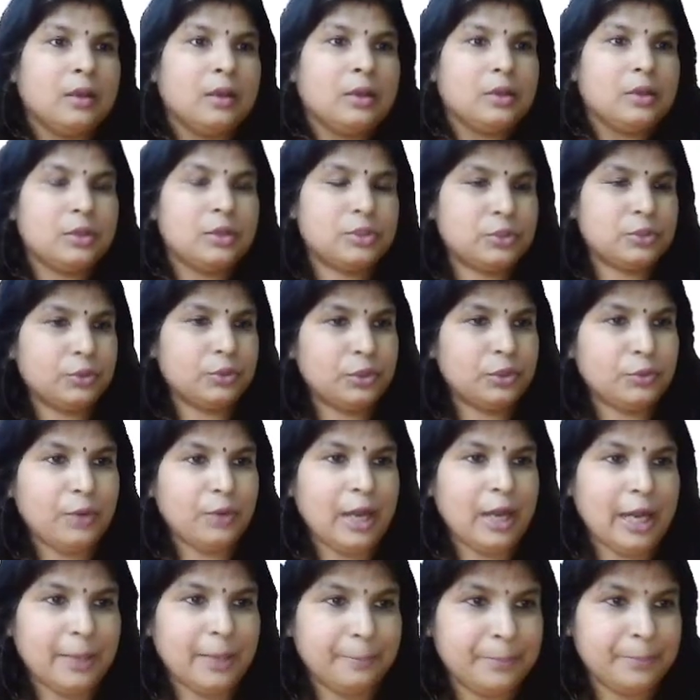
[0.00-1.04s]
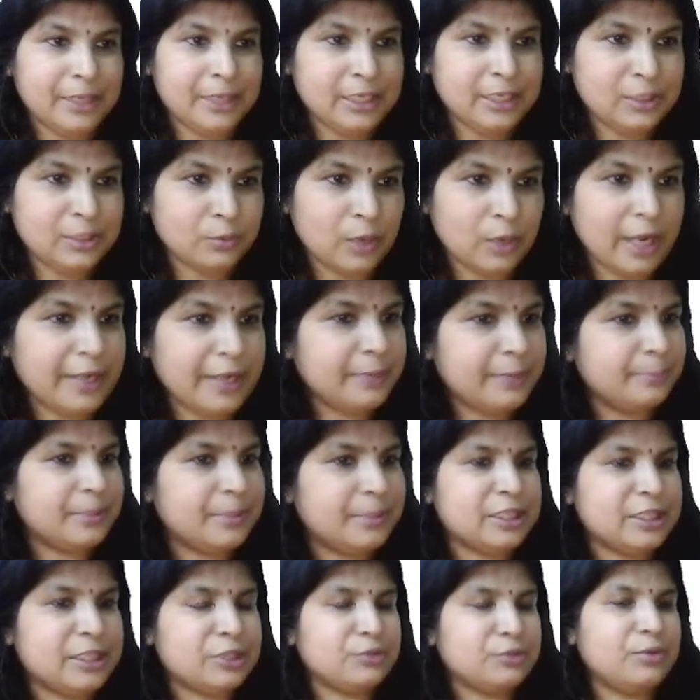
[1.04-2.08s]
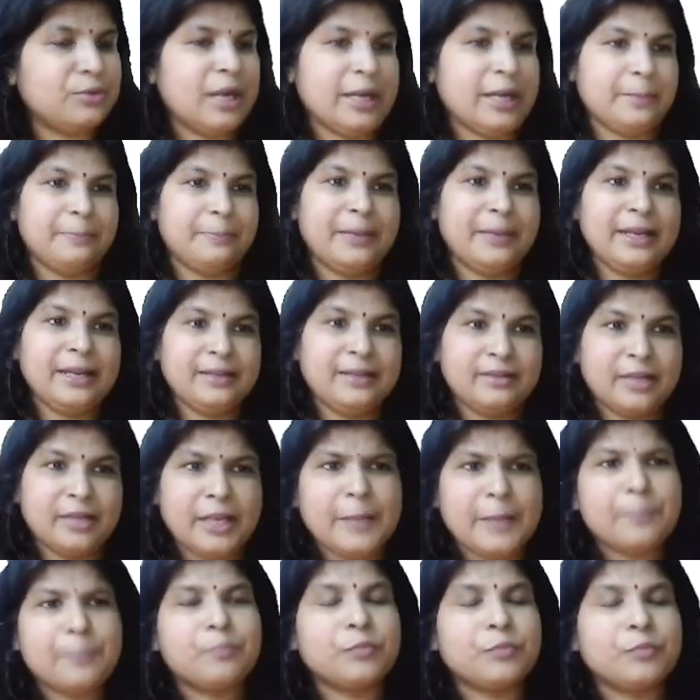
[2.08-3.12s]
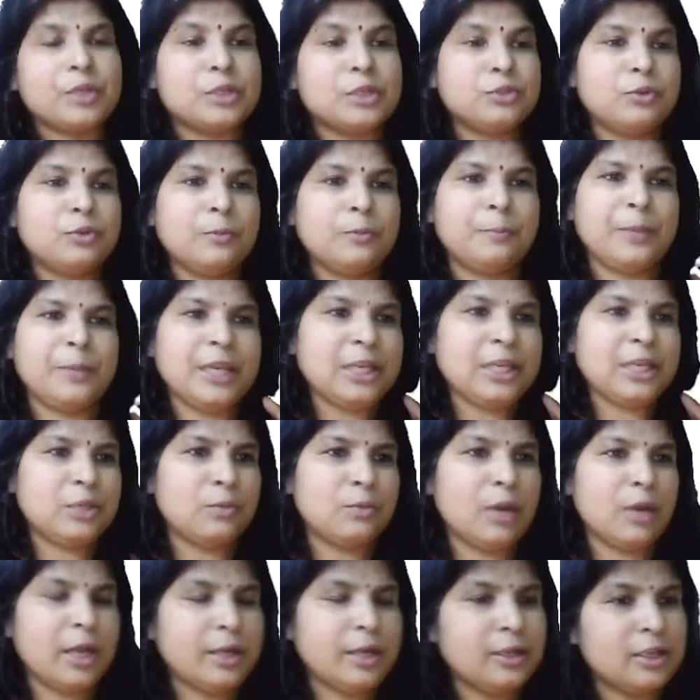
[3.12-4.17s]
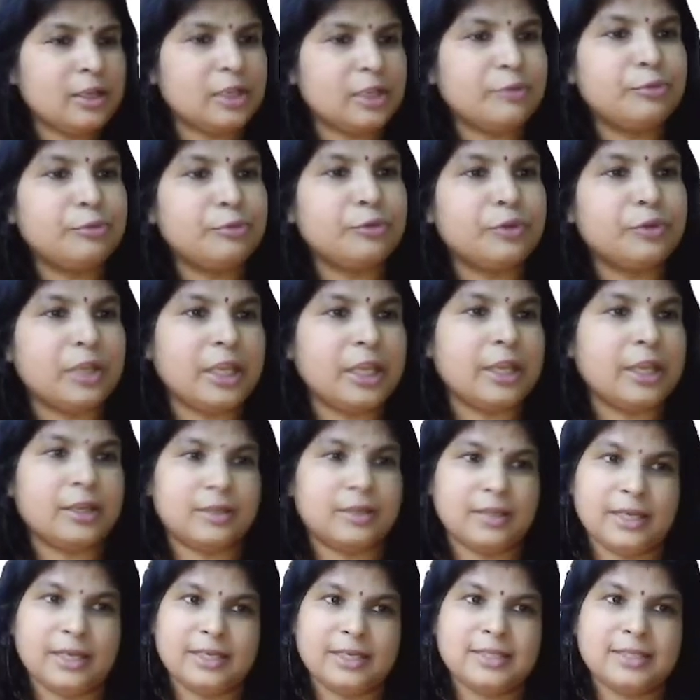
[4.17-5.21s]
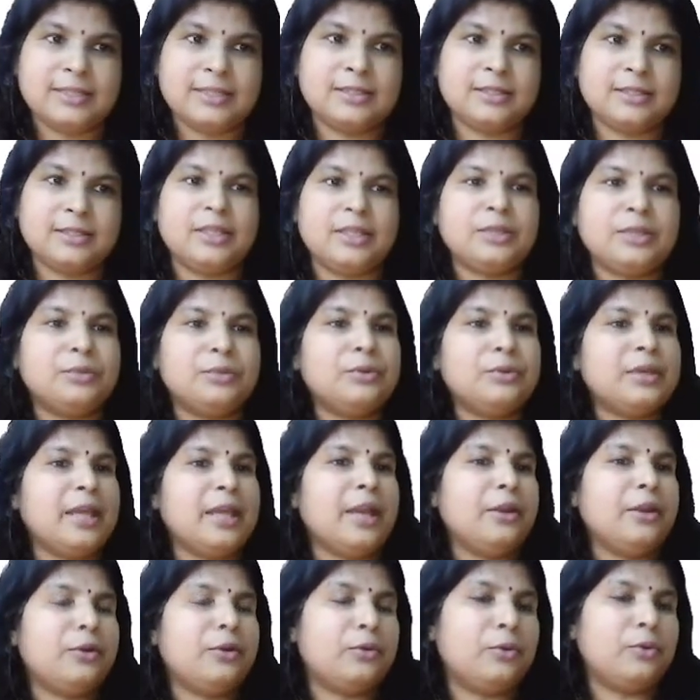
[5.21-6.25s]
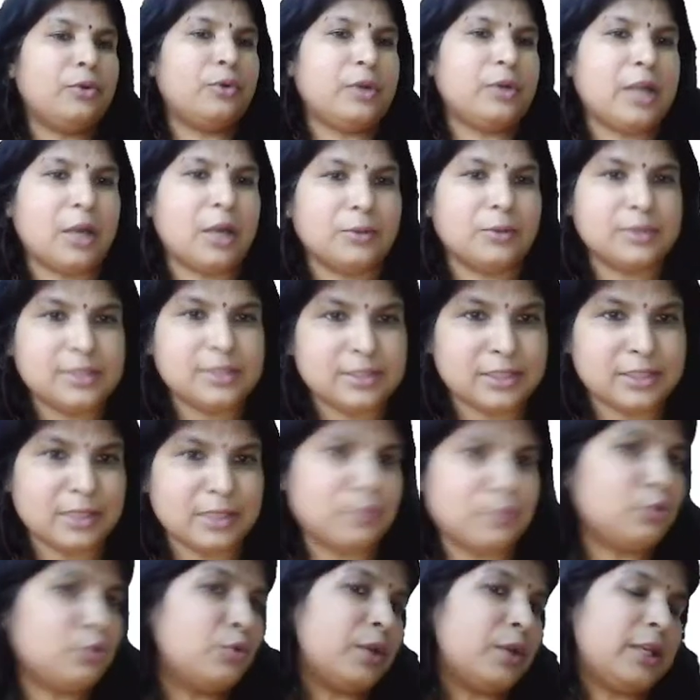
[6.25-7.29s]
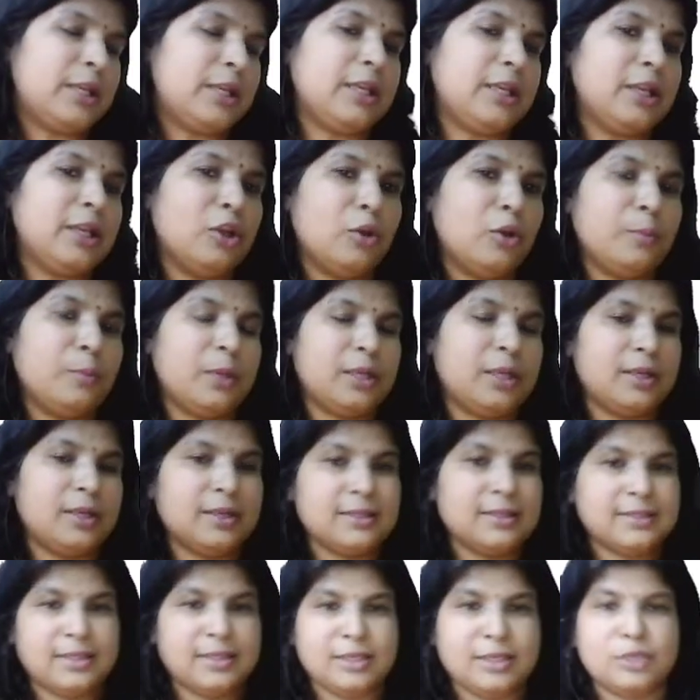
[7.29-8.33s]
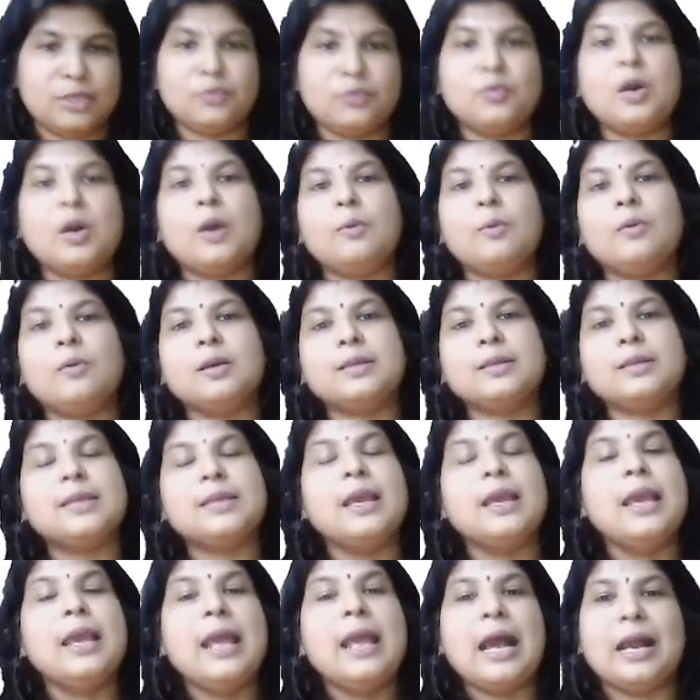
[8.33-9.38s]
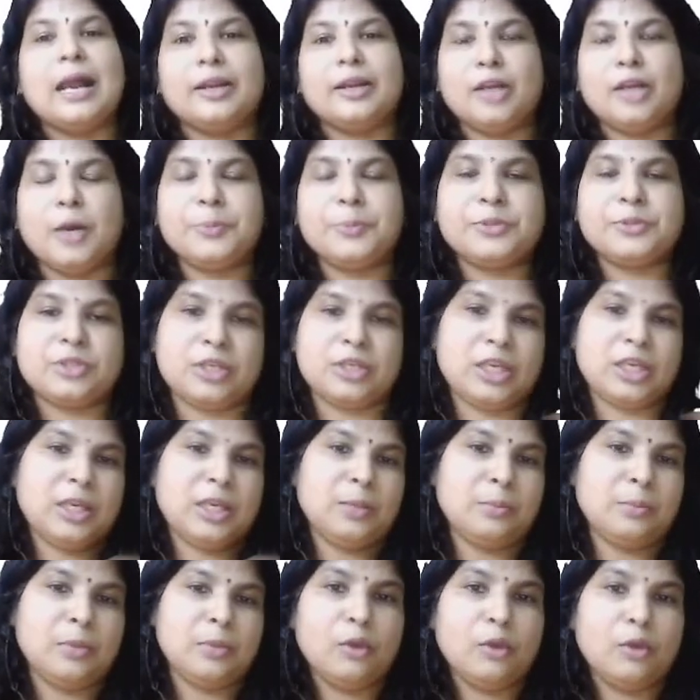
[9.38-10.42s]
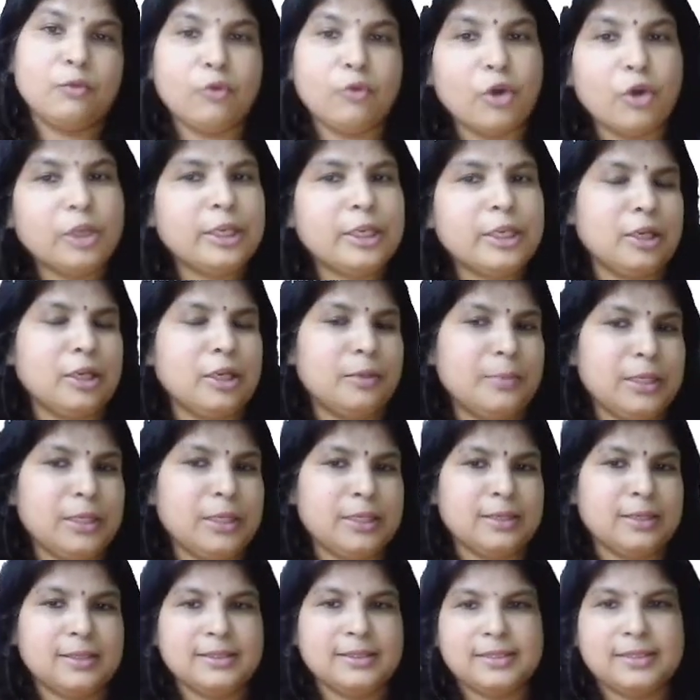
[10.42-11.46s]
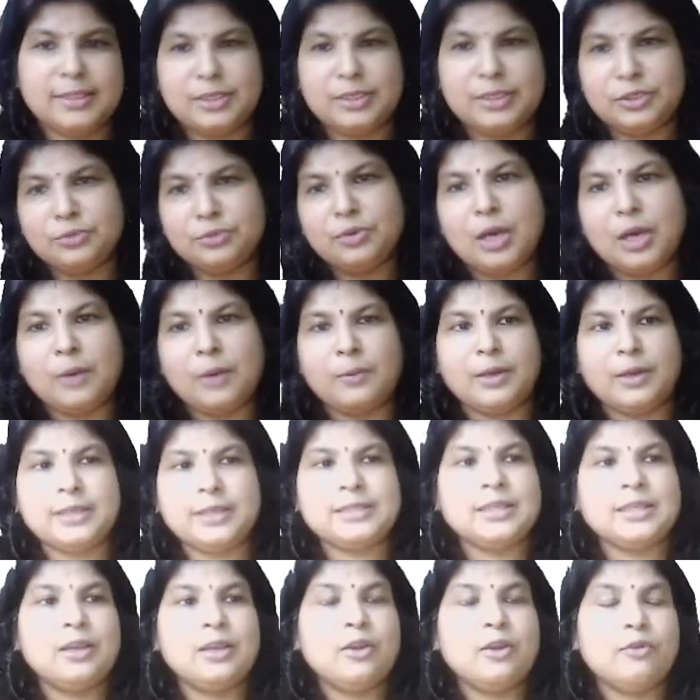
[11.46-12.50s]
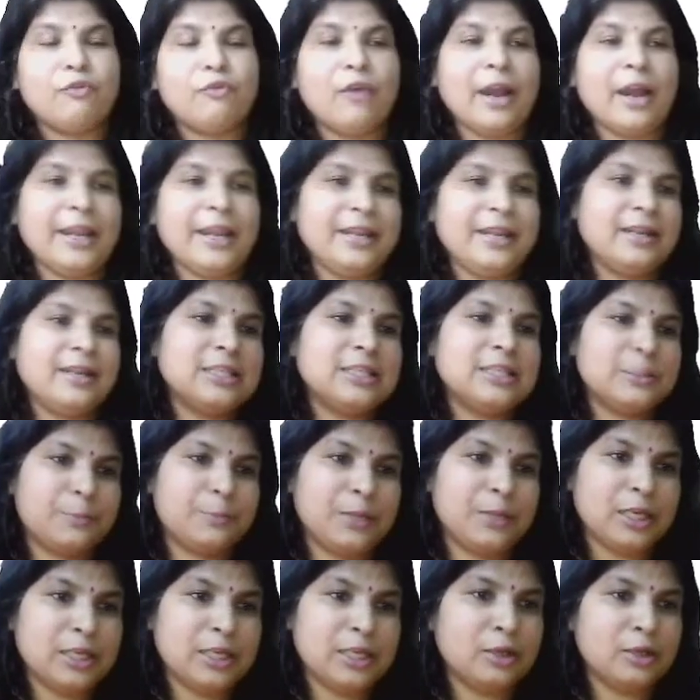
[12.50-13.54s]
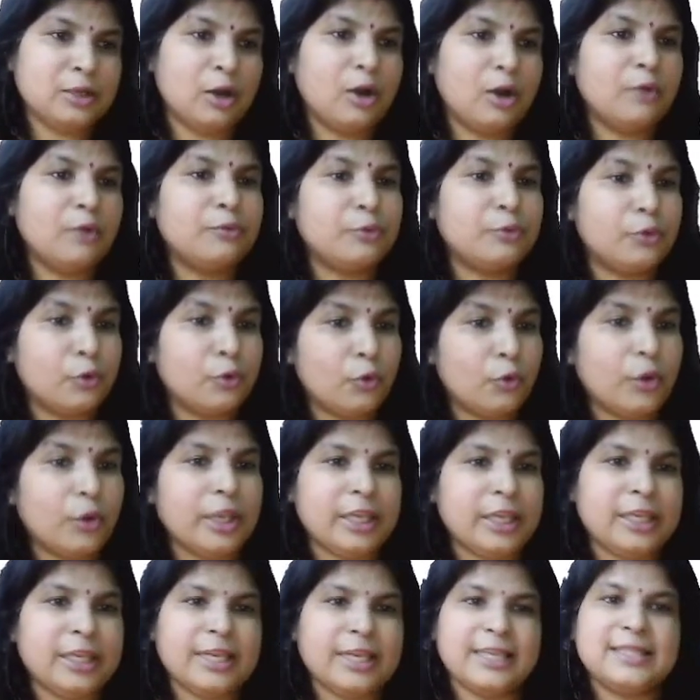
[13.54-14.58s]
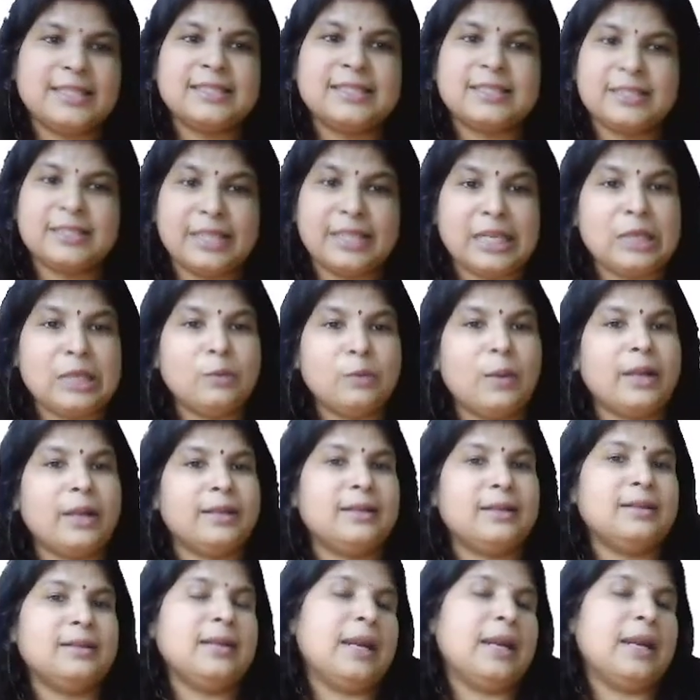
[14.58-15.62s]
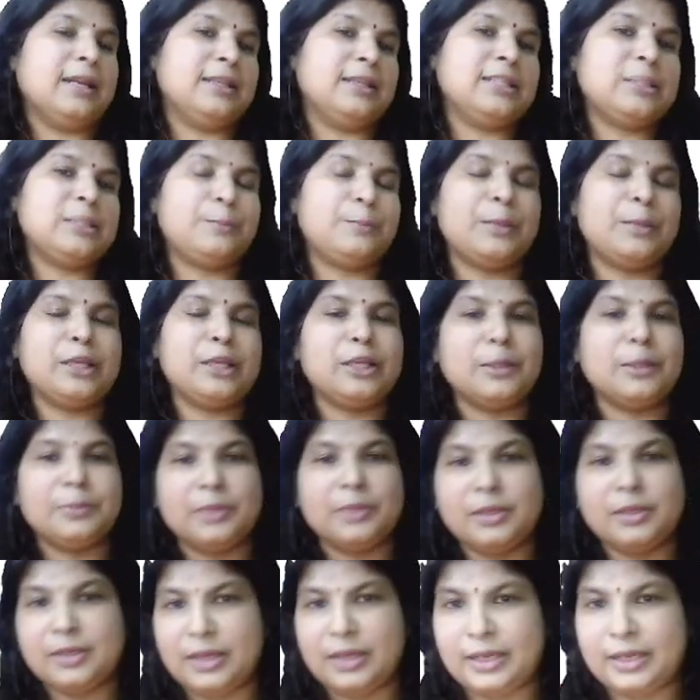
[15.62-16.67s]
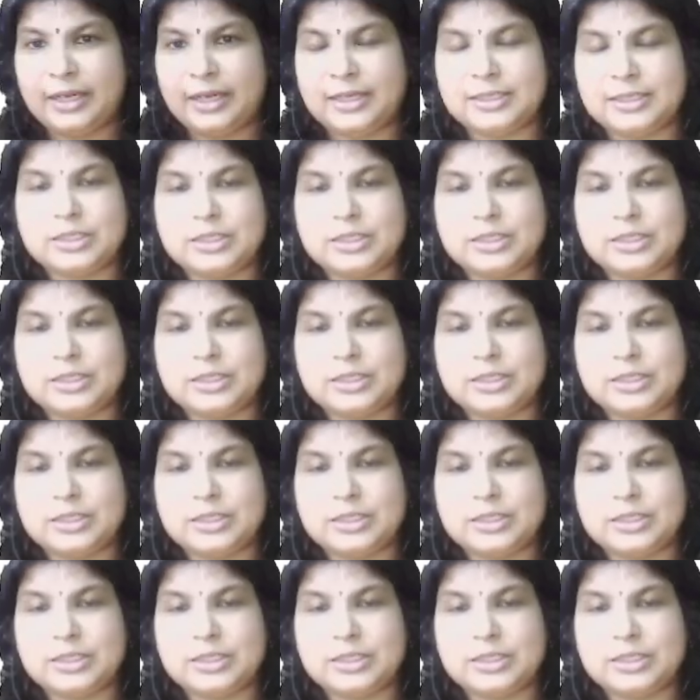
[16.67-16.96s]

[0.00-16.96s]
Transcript: So you have bit 1, bit 2 and bit 3. So bit 1, if you read, that is Ritu can row downstream 20 kilometers in 2 hours and upstream 4 kilometers in 2 hours. Find the speed of rowing in still water and the speed of the current.